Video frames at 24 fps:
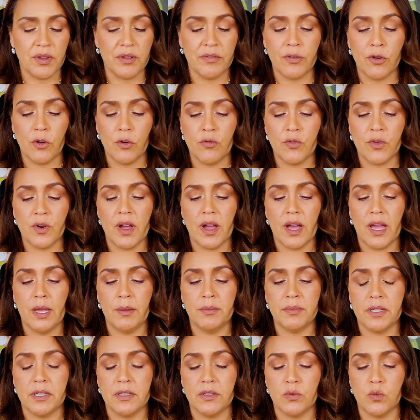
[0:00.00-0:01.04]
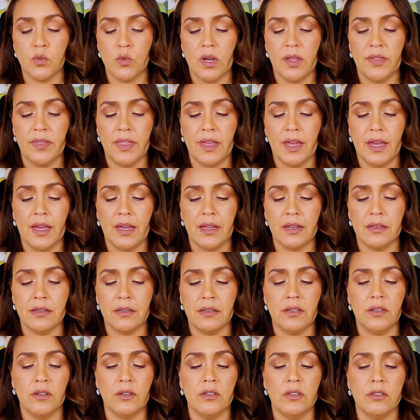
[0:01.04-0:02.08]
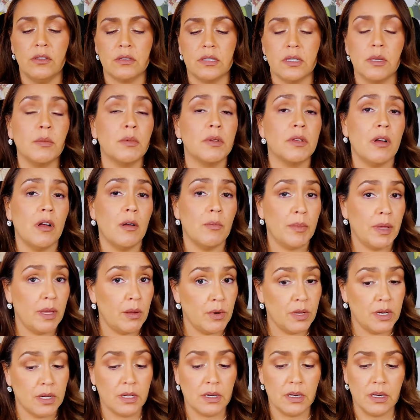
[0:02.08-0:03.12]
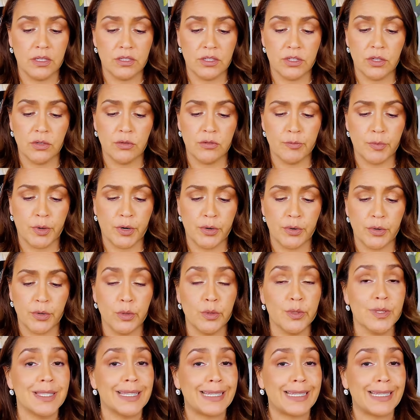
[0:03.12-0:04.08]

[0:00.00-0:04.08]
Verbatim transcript: of overhyped is one that, you know, some of y'all may want to clutch those pearls